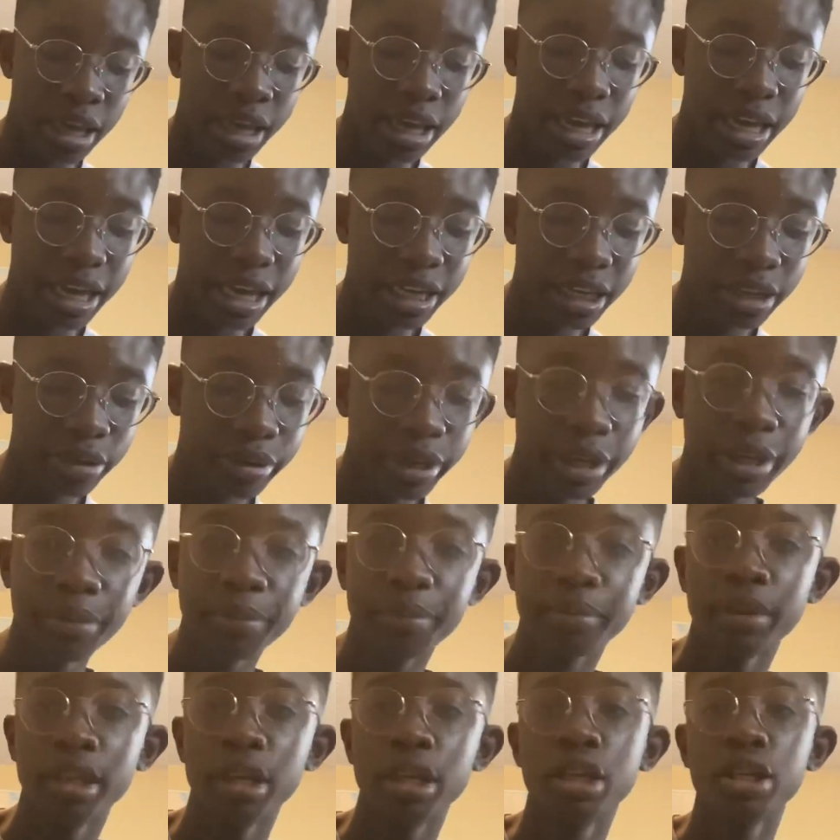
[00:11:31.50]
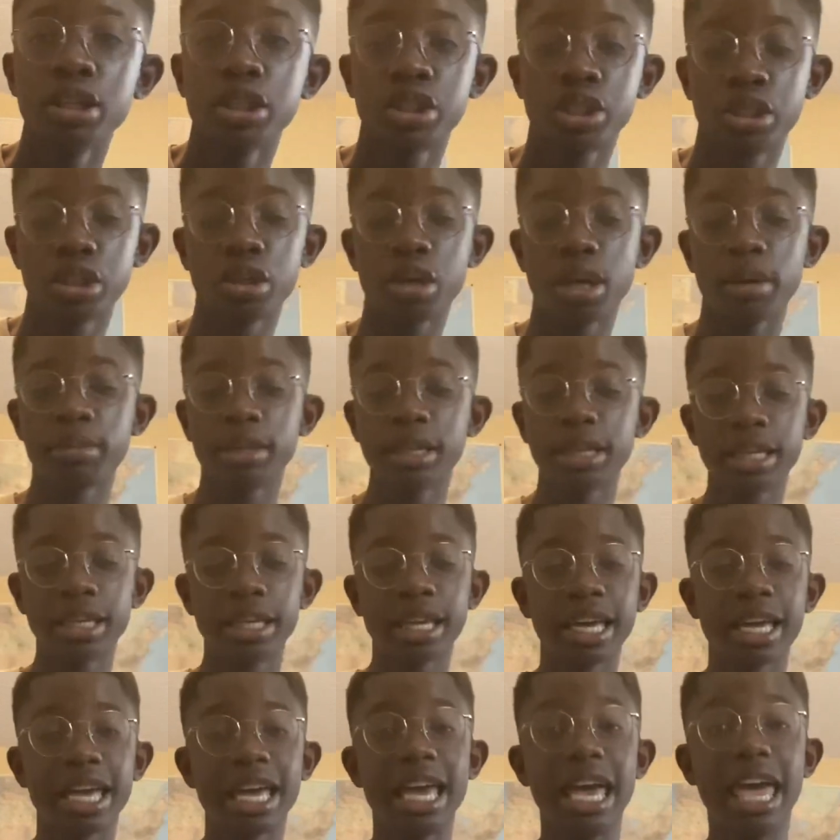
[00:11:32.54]
Anyway, so I'm gonna
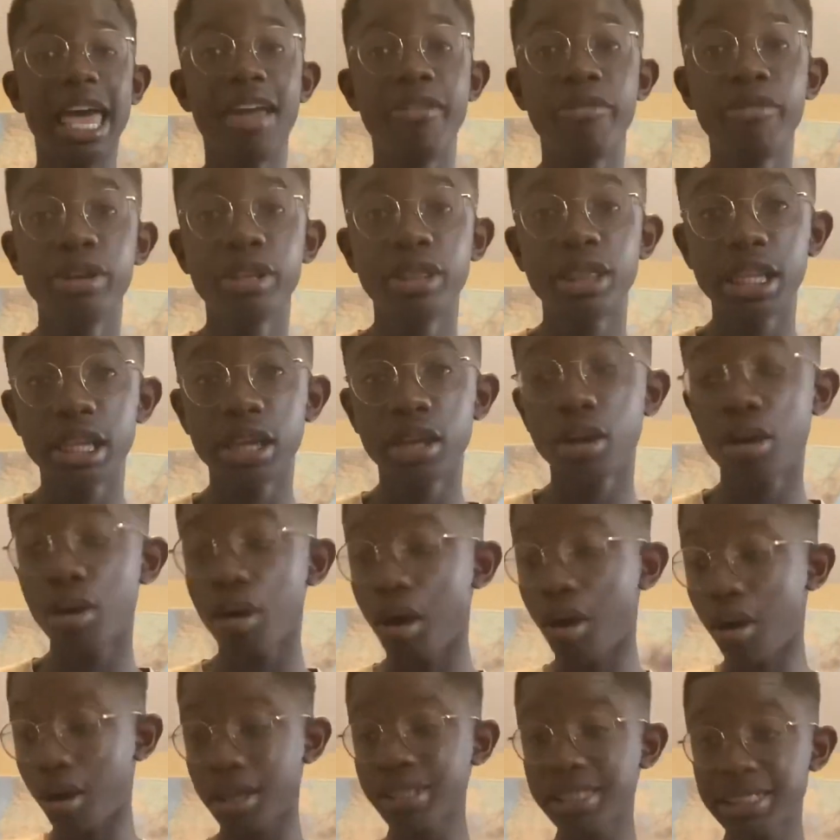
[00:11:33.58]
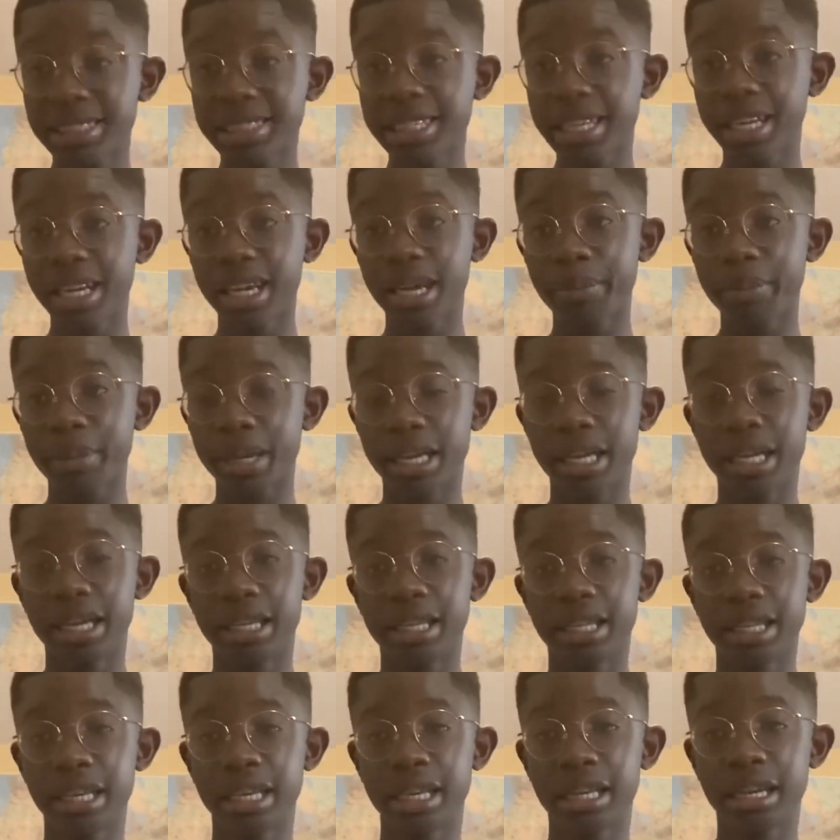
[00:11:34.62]
get everything all set up and
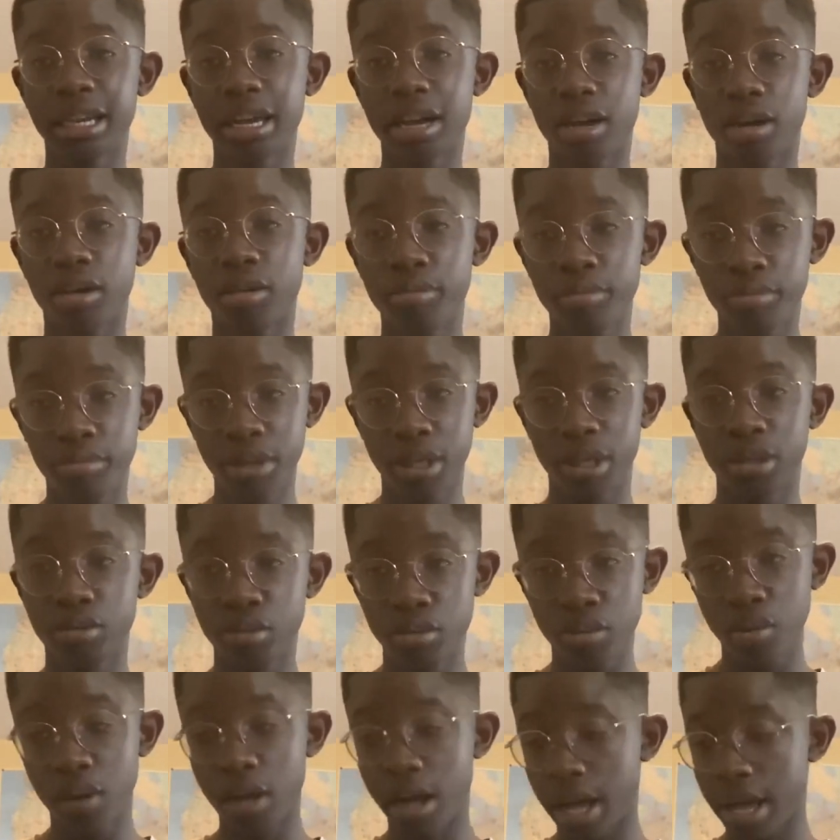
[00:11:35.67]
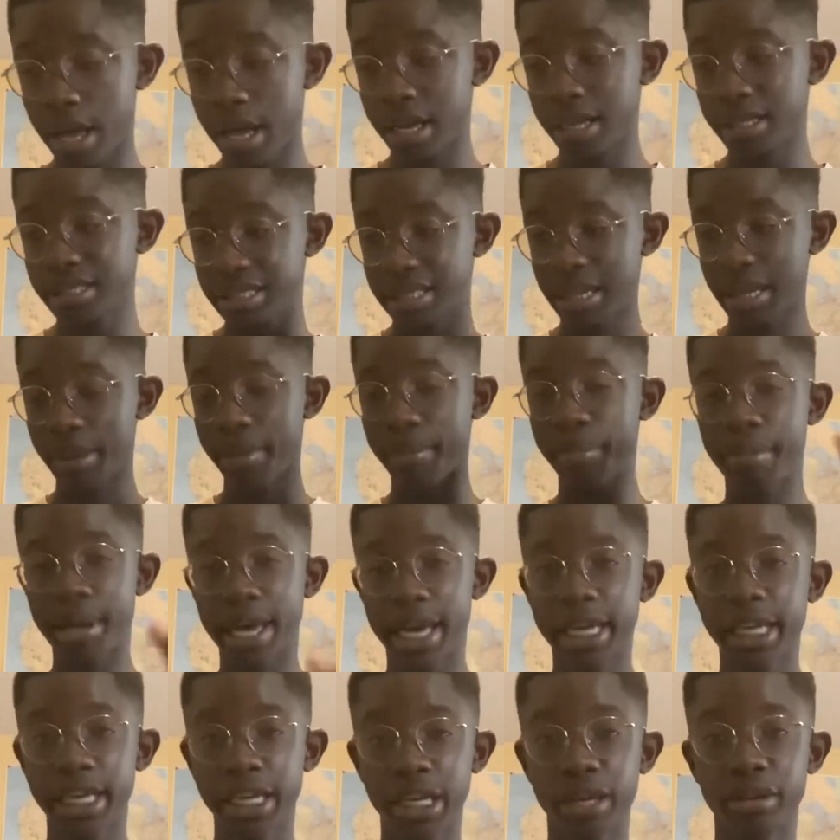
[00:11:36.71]
then I'll meet you guys back
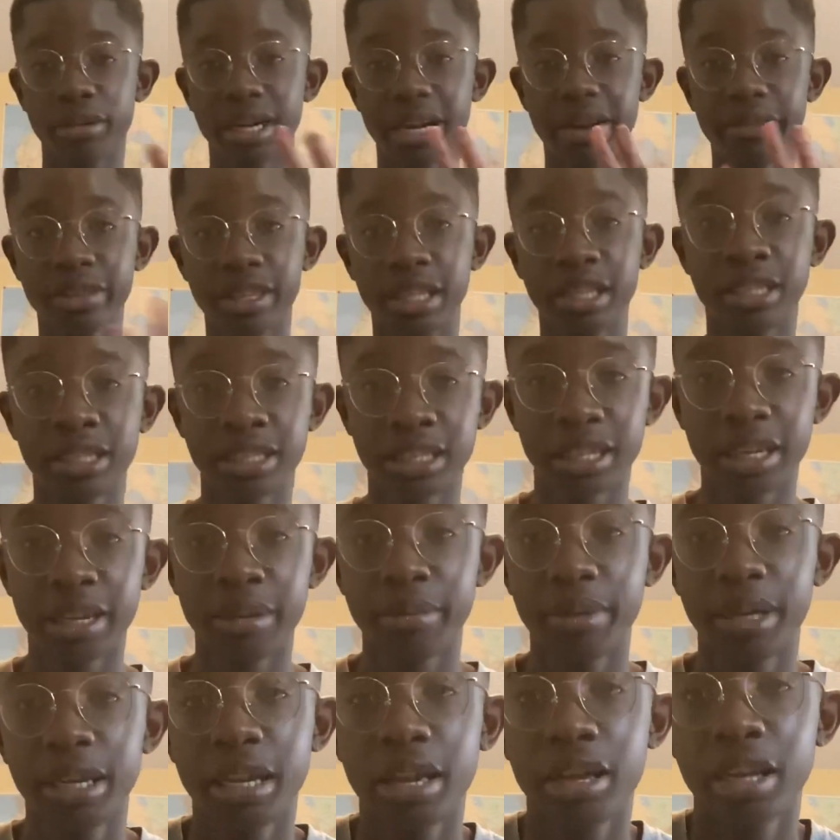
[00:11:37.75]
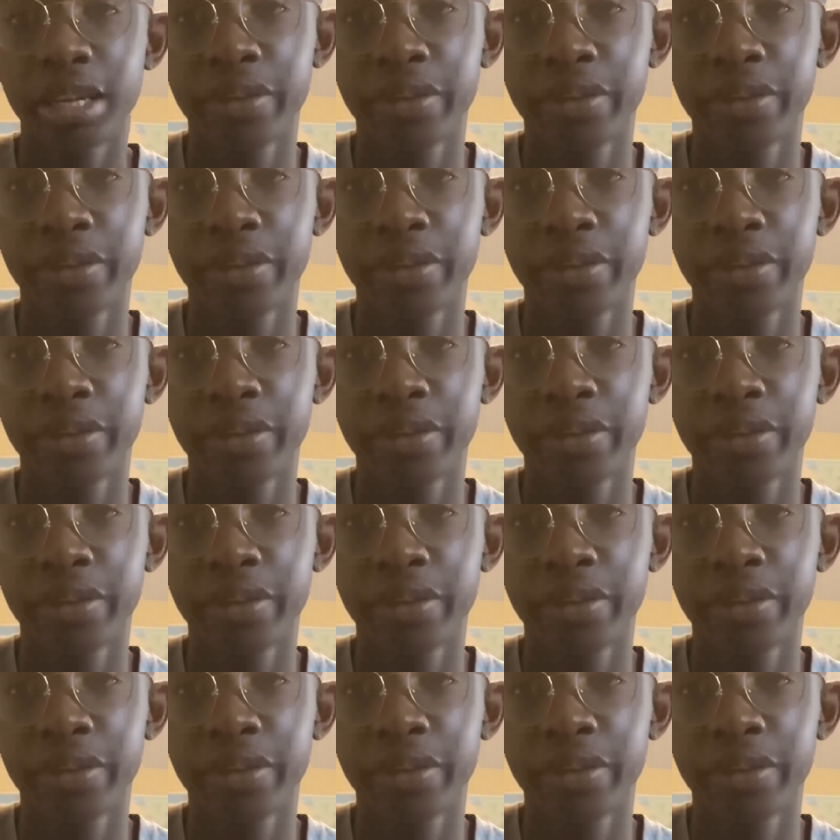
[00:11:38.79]
here when everything's set up and I'll give